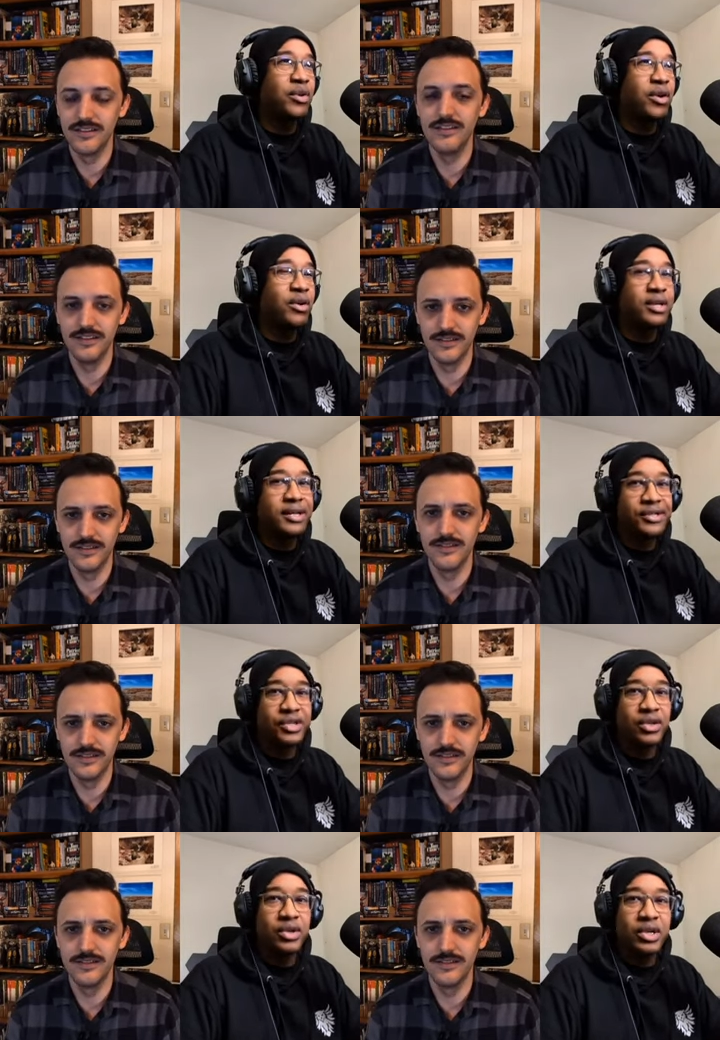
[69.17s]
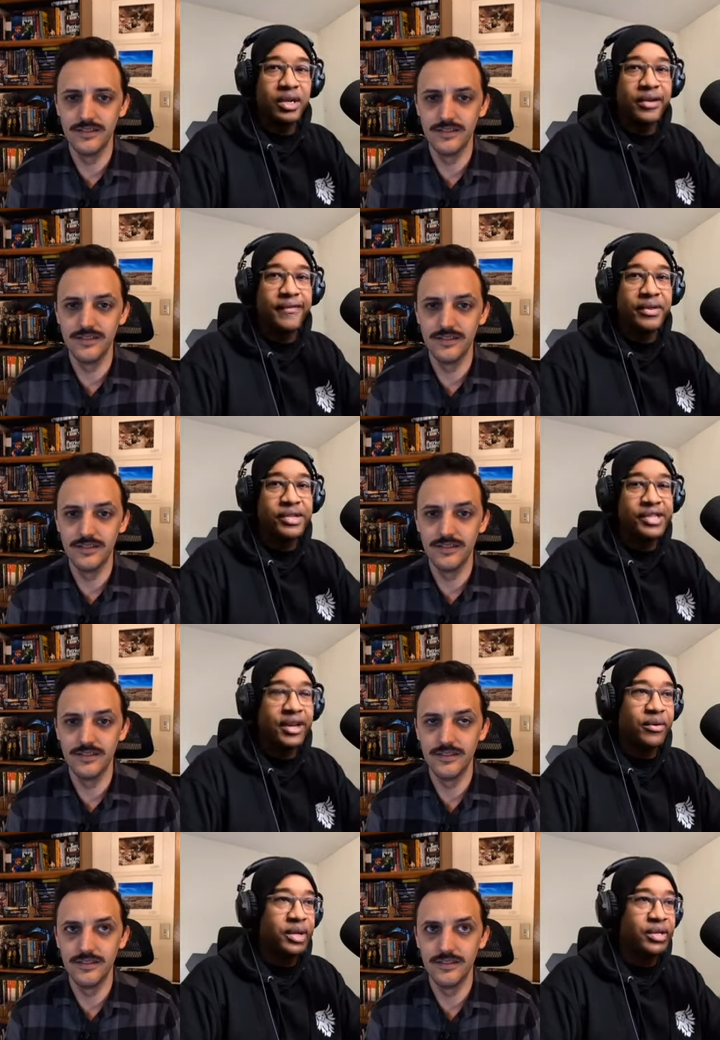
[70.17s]
Speaker 1: heard that's still good for the
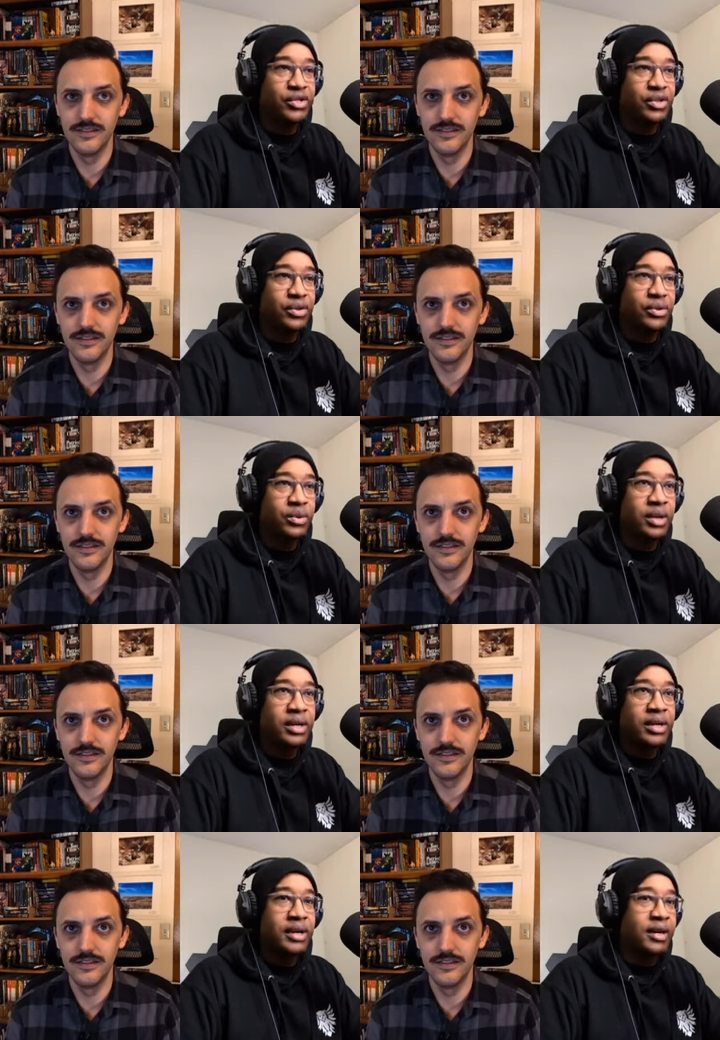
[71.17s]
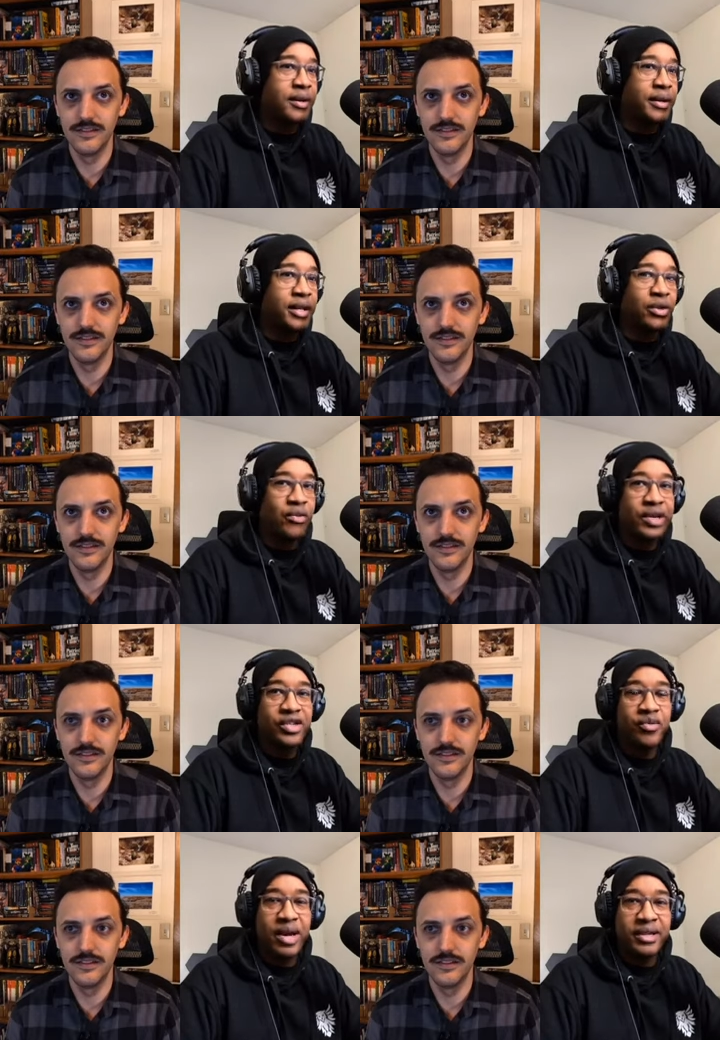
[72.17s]
series to uh, either
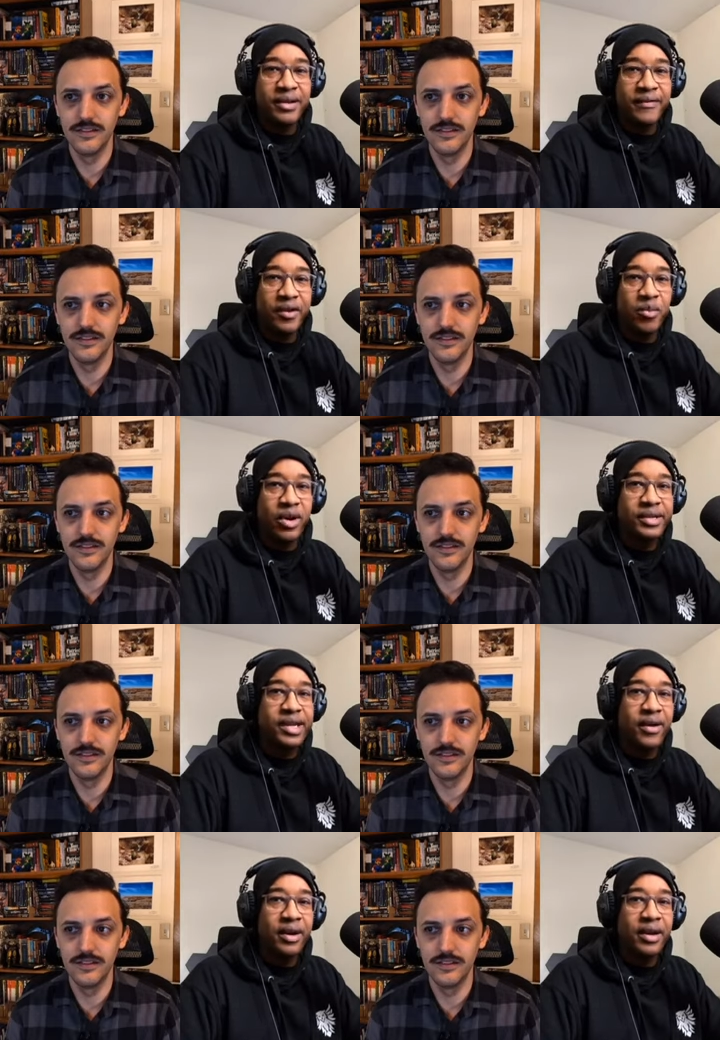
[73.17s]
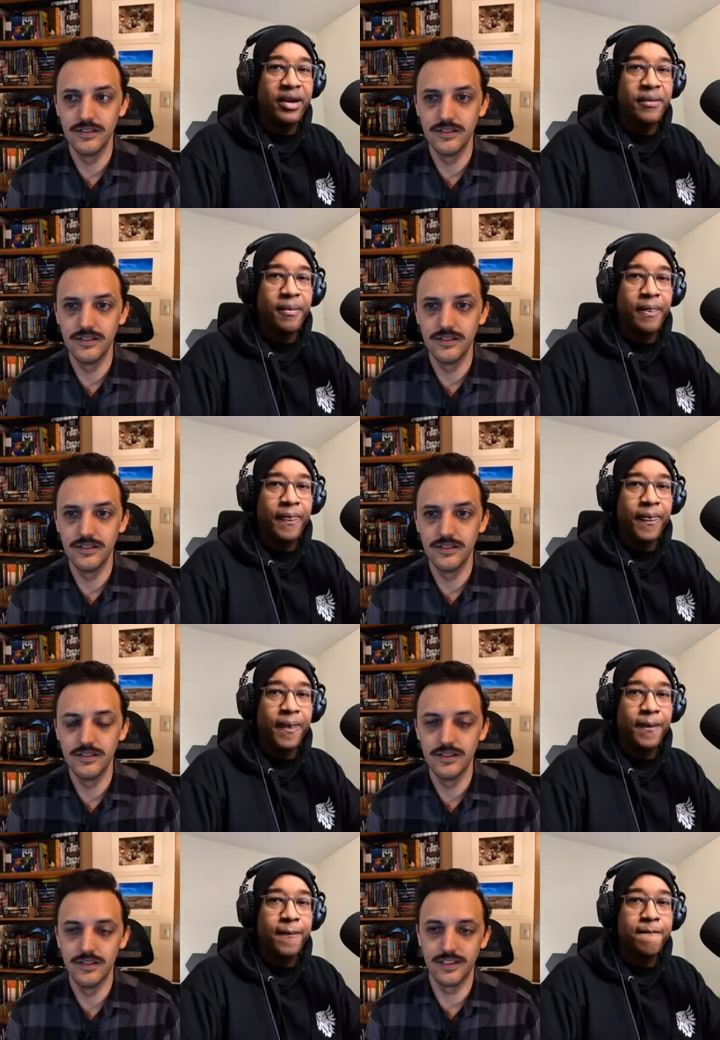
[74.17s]
resurrect it from where it's at right now?
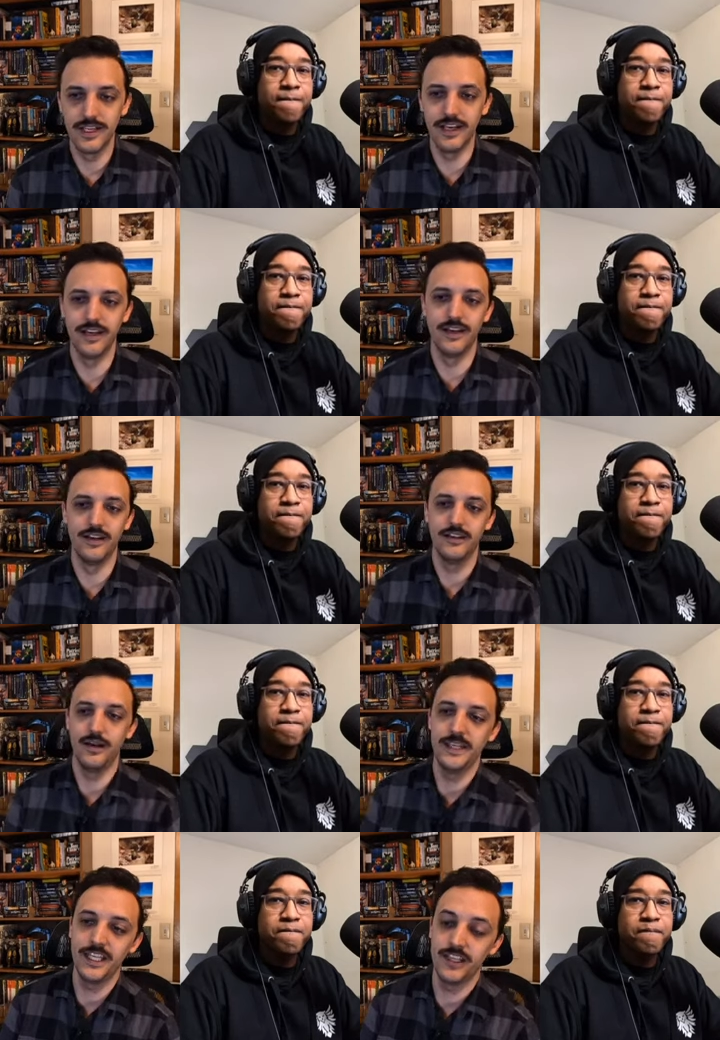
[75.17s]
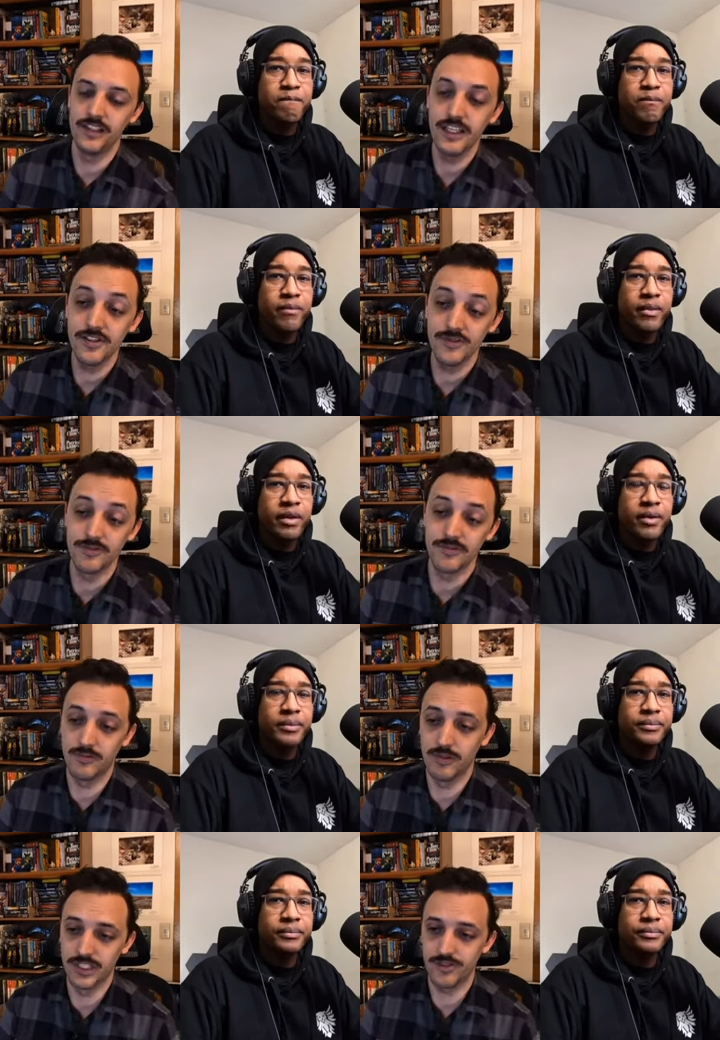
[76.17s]
Speaker 2: Yeah, I mean, at least
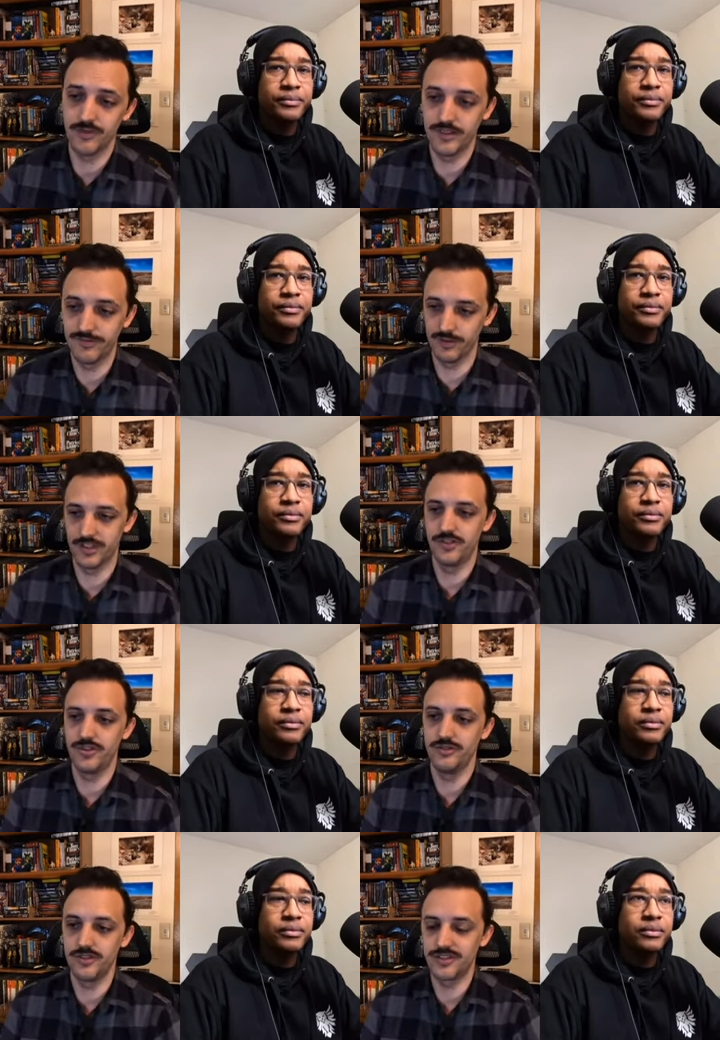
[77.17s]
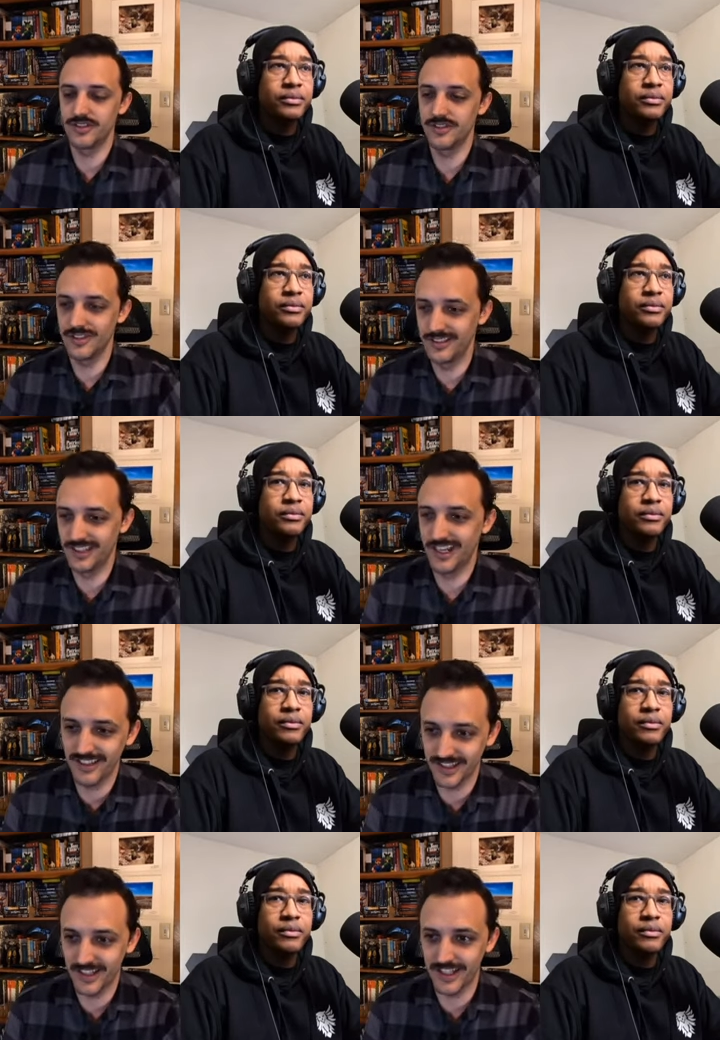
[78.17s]
where 2042 is concerned, I
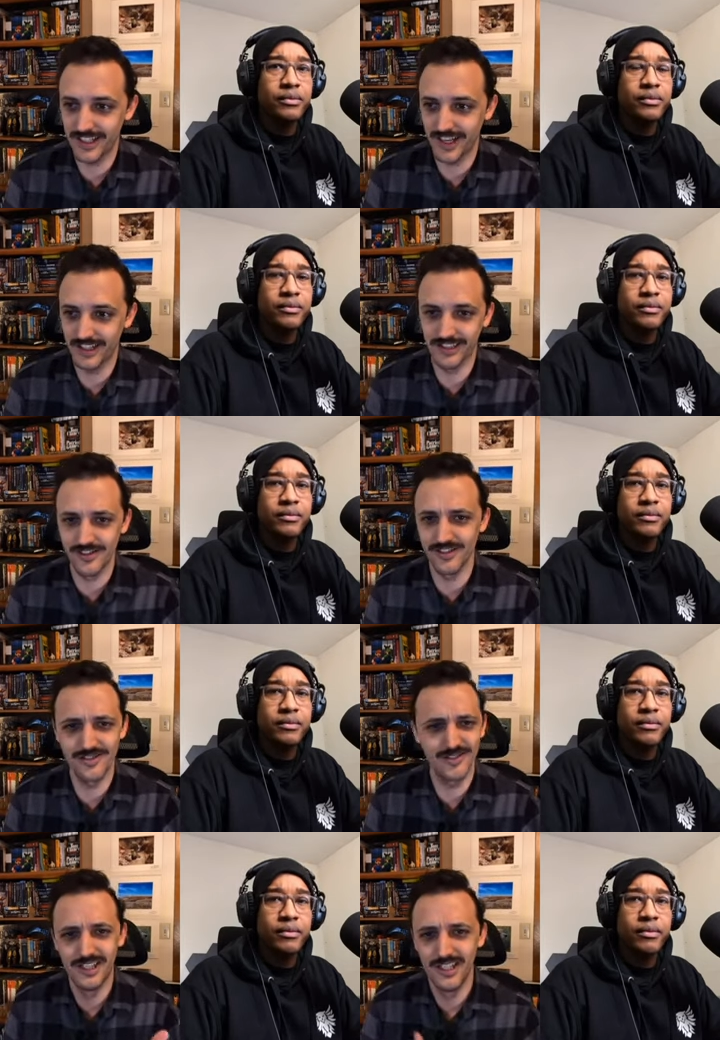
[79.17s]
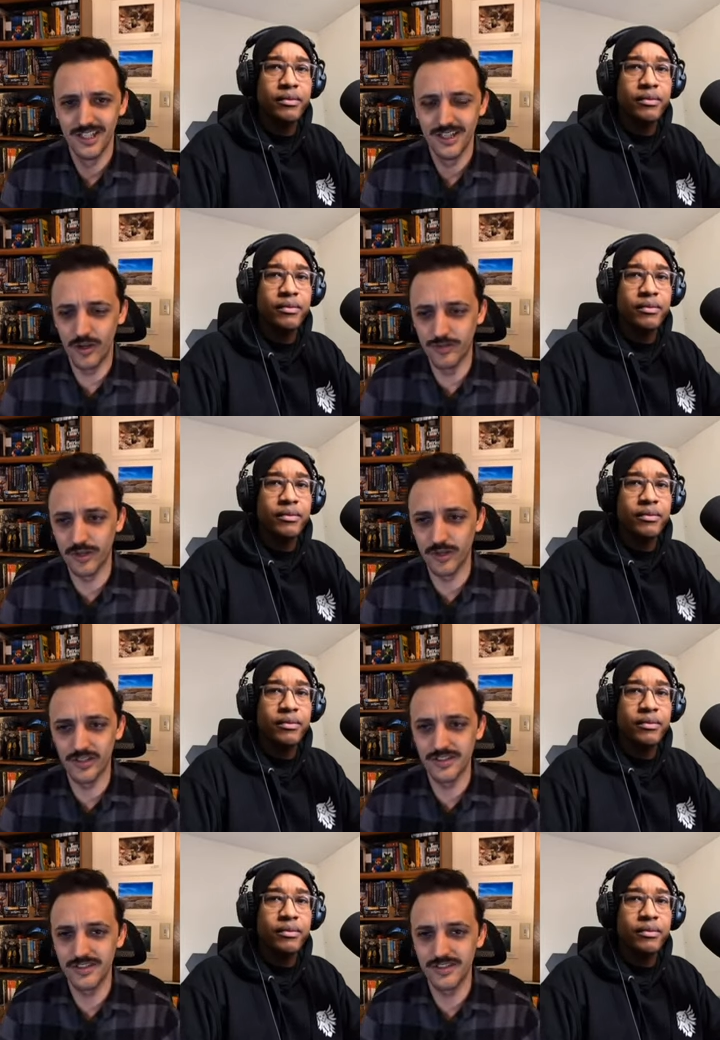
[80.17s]
think they kind of just overhauled